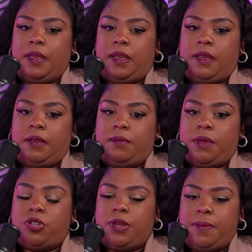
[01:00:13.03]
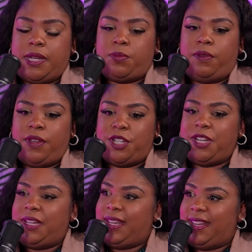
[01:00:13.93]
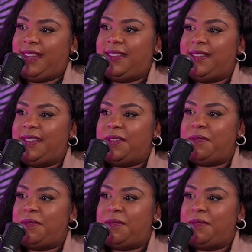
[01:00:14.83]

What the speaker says: But treatment as prevention, and then